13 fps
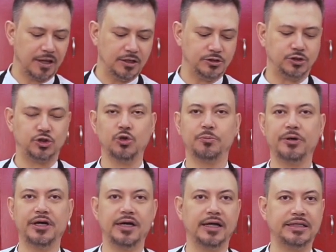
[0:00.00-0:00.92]

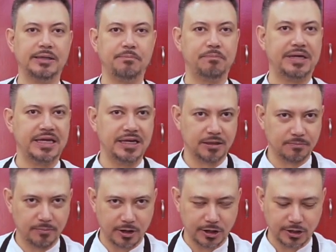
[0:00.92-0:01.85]
super nutty
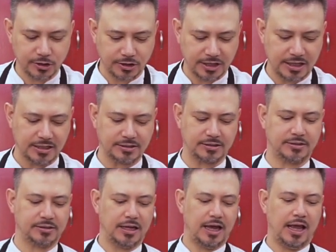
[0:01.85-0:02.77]
peanut butter
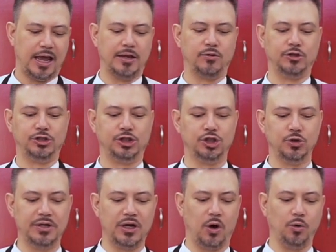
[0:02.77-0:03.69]
cookies, and
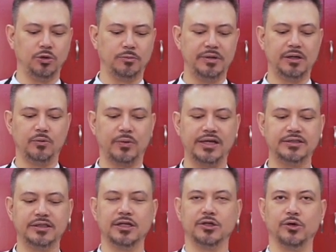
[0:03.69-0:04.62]
chewy oatmeal
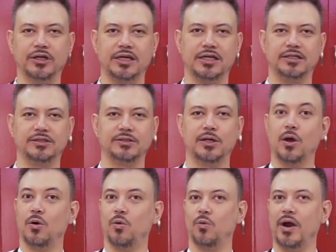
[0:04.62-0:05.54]
raisin cookies,
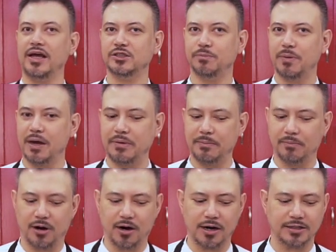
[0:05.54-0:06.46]
raspberry
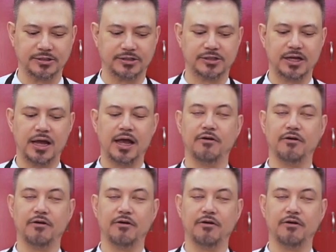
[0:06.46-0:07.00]
bars,